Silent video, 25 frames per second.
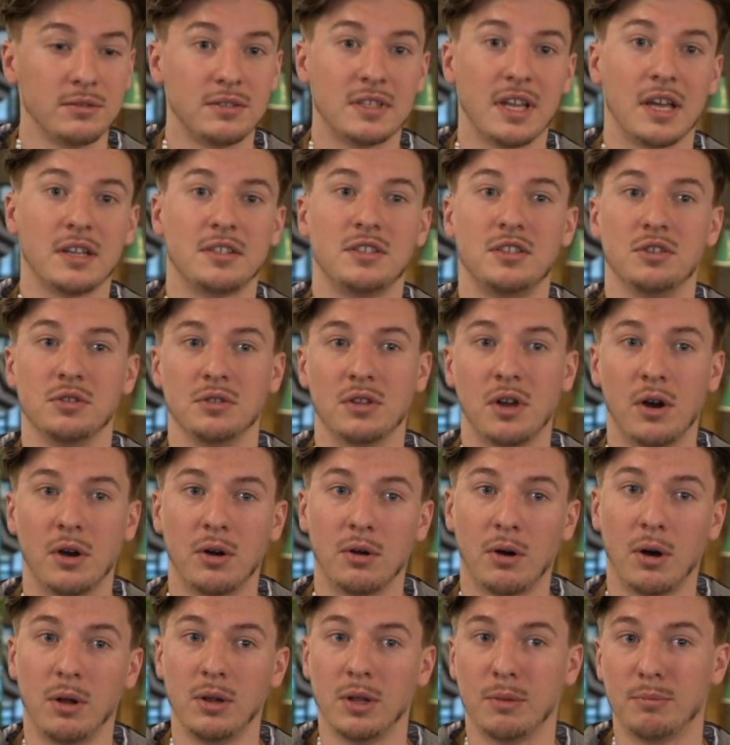that you know
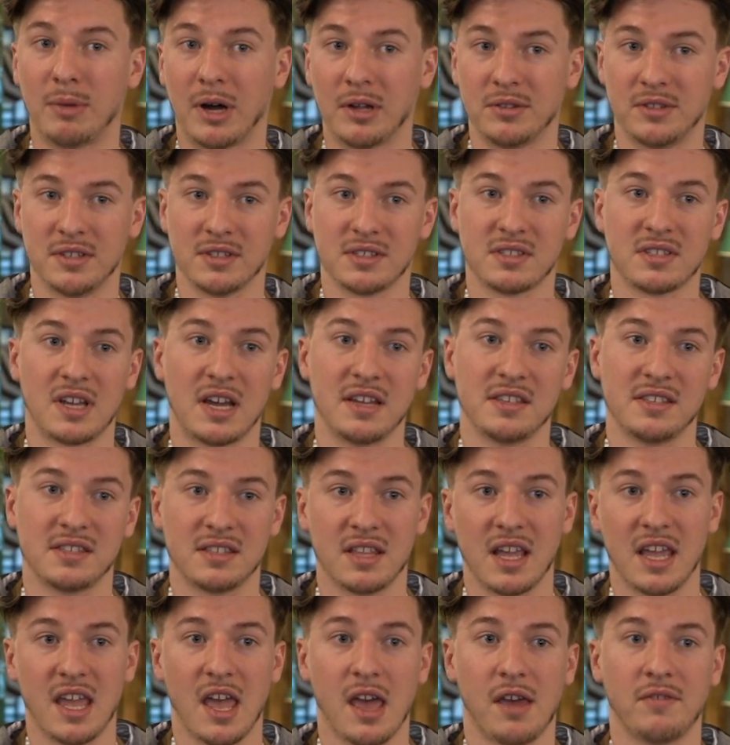all about the sites
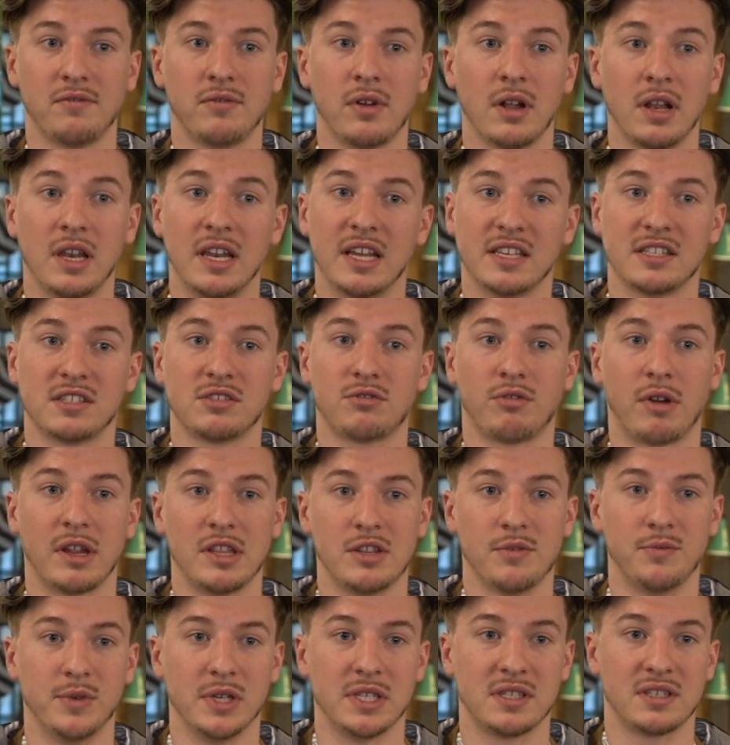they have, let's try
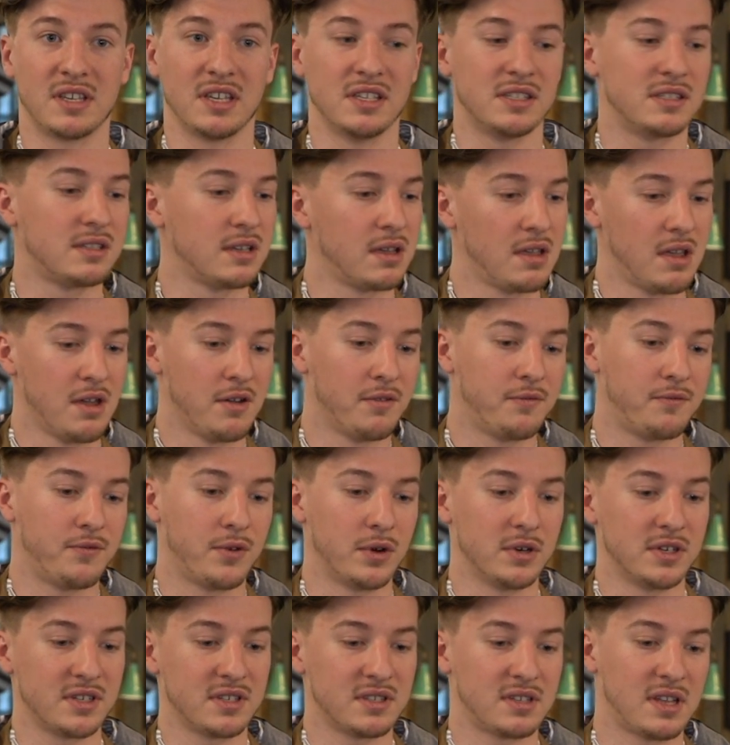the whiskies.
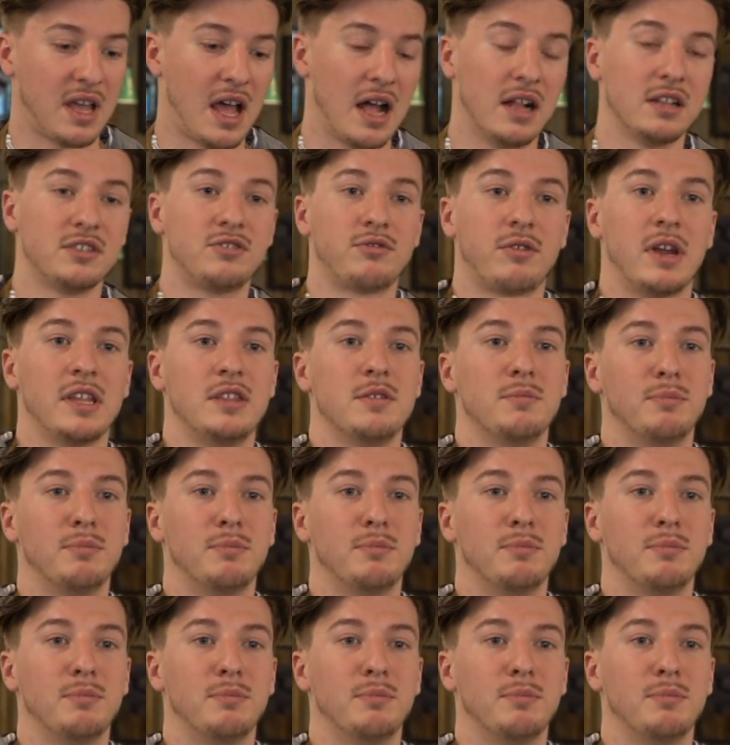First, I'll try the